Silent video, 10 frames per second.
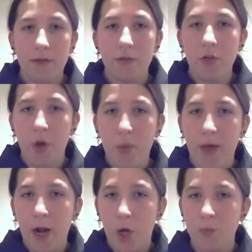Because,
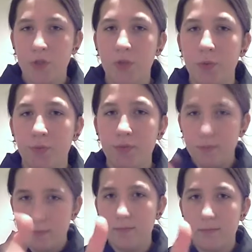that helps you
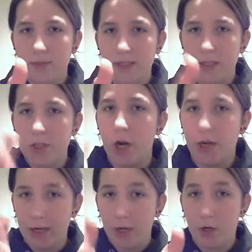see the
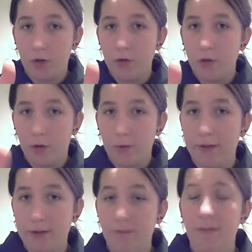target you're
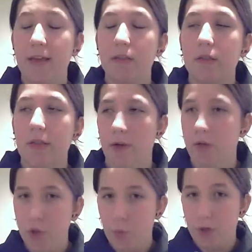going to face
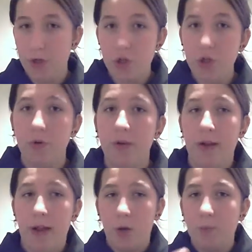and you want to shoot,
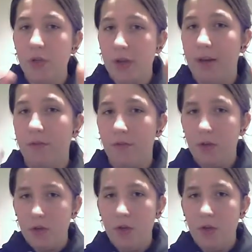and it helps you kind of